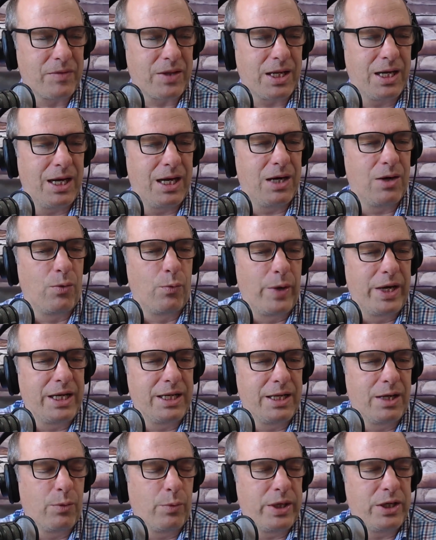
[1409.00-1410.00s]
written
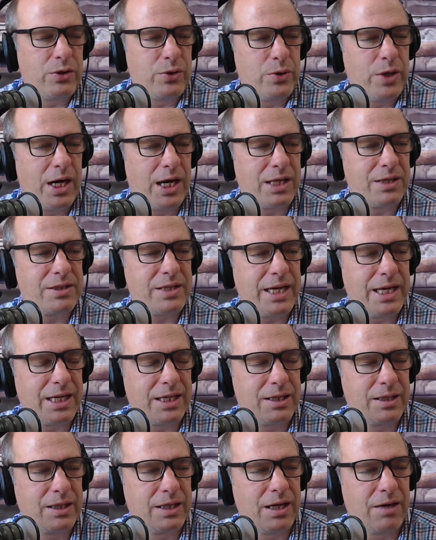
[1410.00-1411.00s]
that we do not
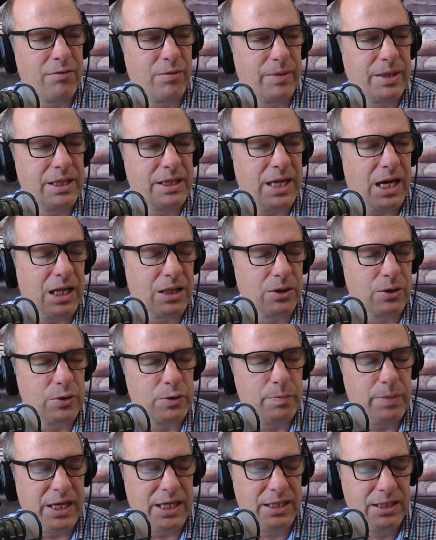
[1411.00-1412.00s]
take government dollars.
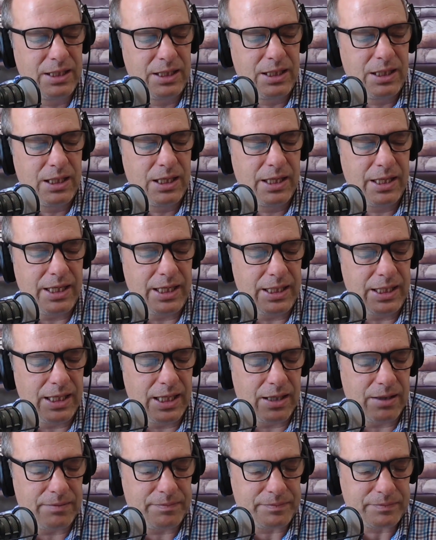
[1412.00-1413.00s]
But
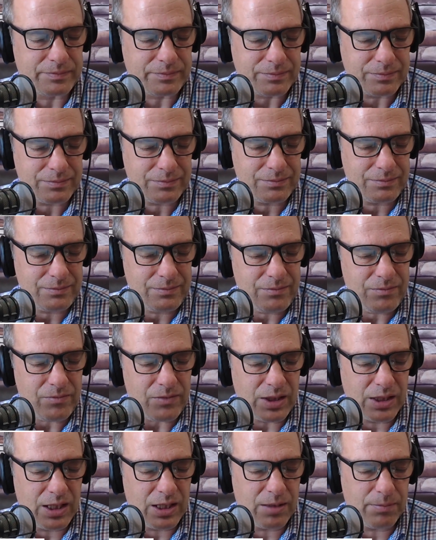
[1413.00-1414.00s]
the
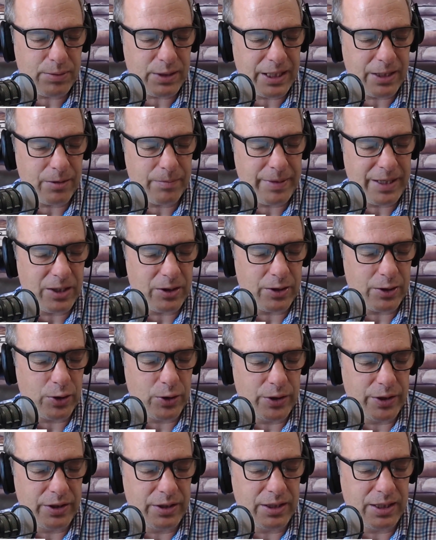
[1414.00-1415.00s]
Planned
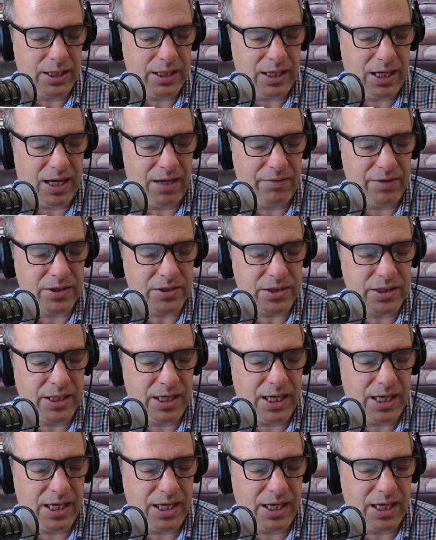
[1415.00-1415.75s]
Parenthood obviously